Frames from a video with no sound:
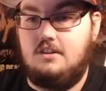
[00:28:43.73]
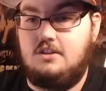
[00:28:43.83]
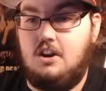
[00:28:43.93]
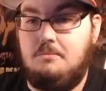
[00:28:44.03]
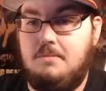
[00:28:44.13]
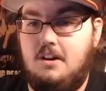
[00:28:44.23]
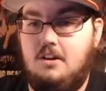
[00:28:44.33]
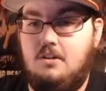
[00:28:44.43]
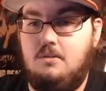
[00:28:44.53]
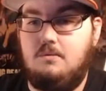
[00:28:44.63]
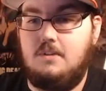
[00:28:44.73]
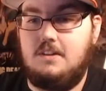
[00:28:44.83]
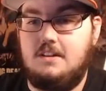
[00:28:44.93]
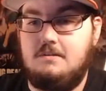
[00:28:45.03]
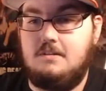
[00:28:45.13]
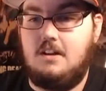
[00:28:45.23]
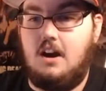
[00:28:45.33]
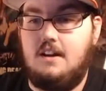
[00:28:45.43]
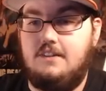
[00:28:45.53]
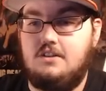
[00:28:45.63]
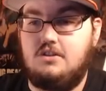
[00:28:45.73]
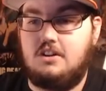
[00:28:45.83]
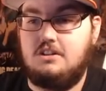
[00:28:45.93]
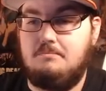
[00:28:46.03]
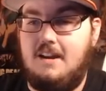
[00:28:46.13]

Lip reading: Topo with his God of Destruction